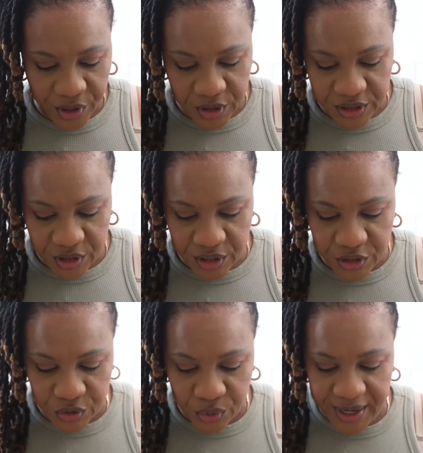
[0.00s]
just gonna
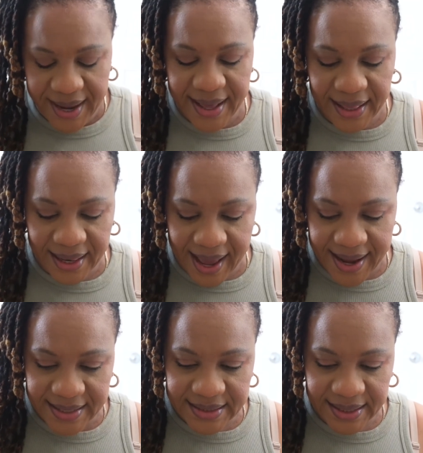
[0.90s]
do a
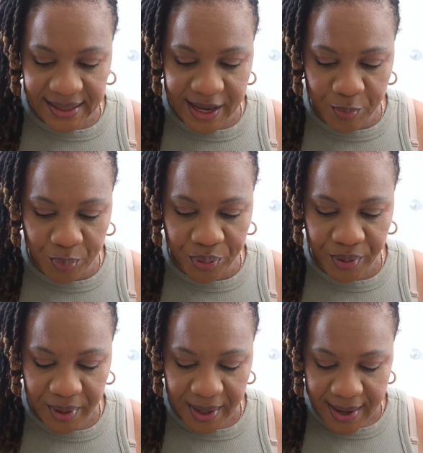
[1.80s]
light lip,
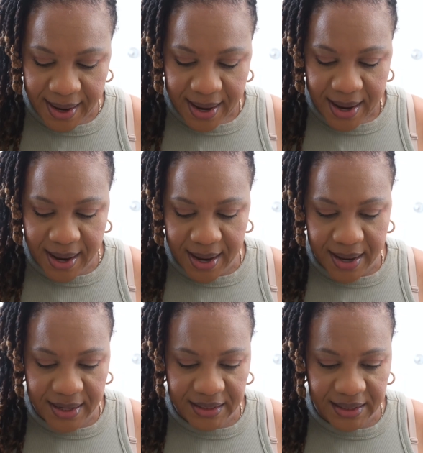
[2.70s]

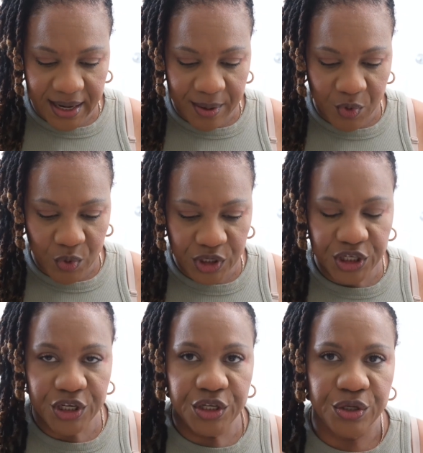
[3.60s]
and I'm going
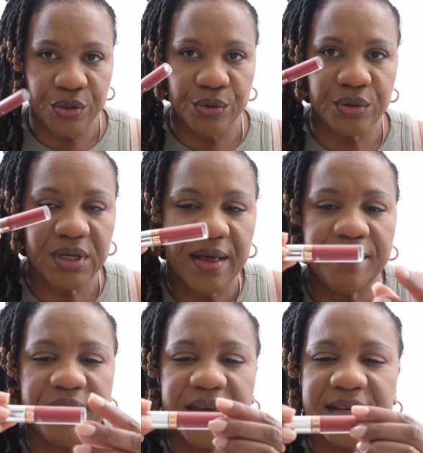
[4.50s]
to use
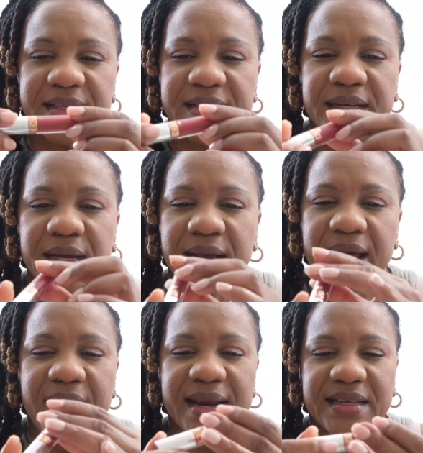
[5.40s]
this
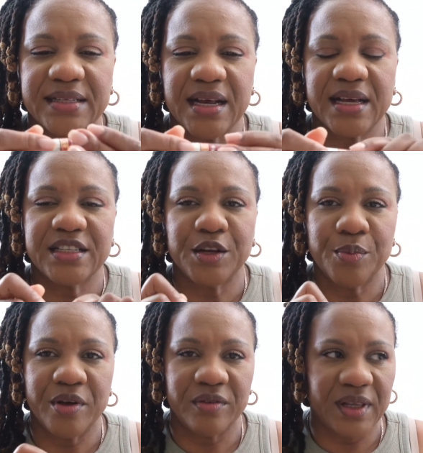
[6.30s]
Anastasia
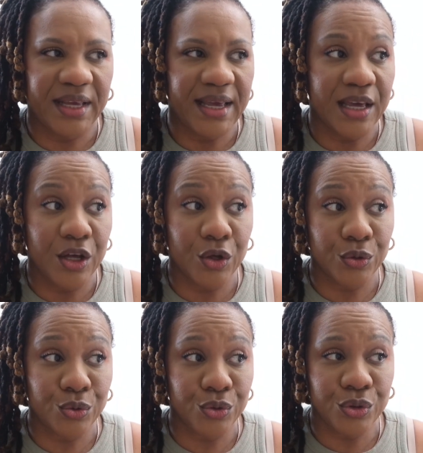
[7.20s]
Beverly
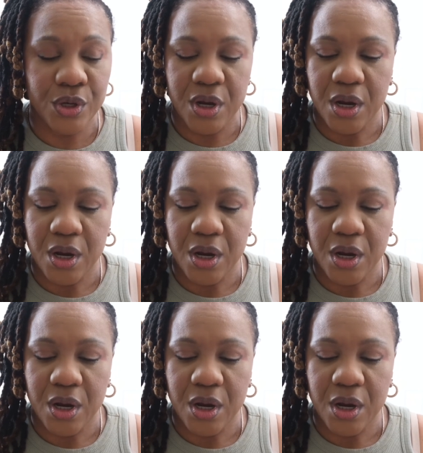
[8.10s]
Hills